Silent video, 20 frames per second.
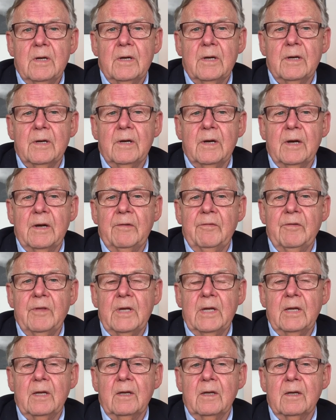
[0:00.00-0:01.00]
uh, I
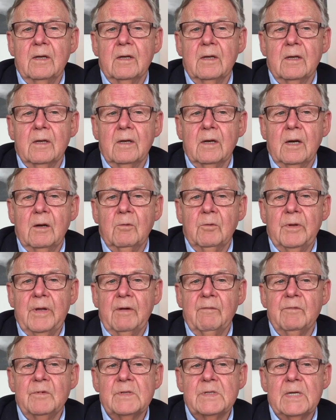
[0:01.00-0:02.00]
think uh, I would
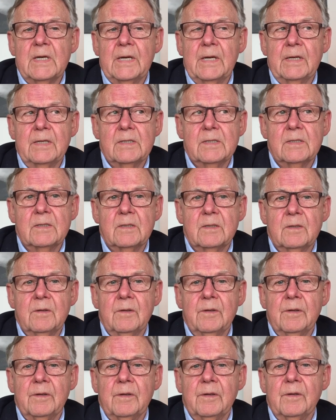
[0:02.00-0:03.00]
emphasize
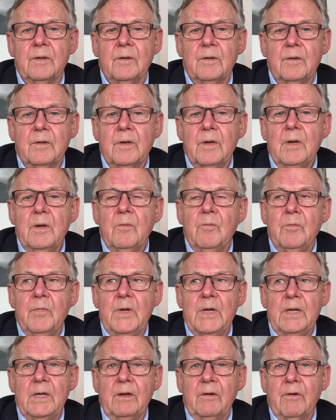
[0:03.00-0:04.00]
uh,
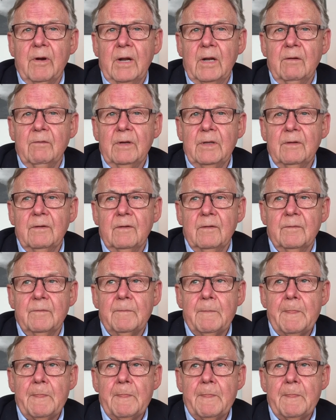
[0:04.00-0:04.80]
being relevant.